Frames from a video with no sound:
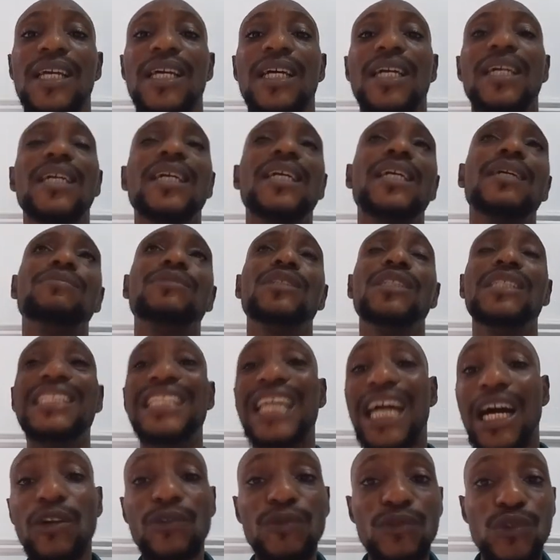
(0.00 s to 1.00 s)
um, the
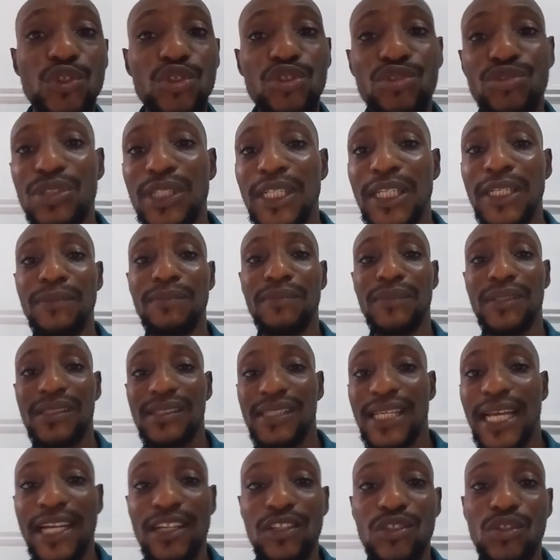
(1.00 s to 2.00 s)
downstream
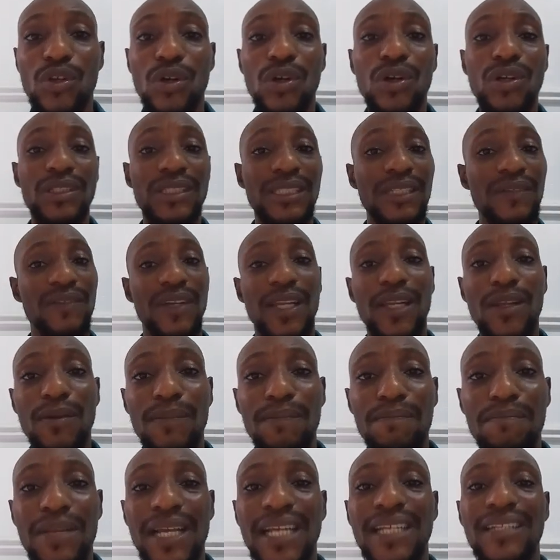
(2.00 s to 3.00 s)
sector
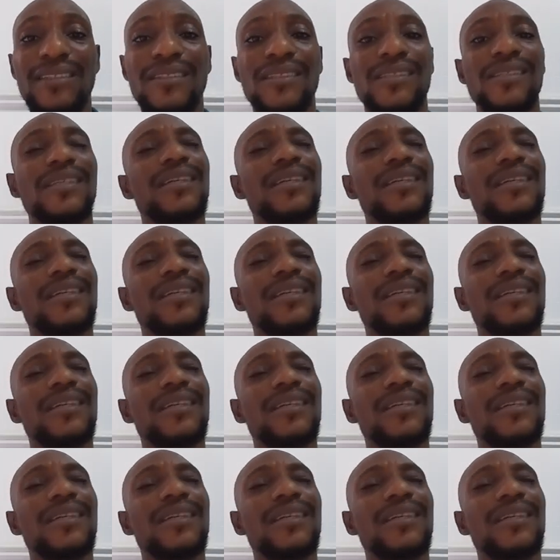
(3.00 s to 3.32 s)
development,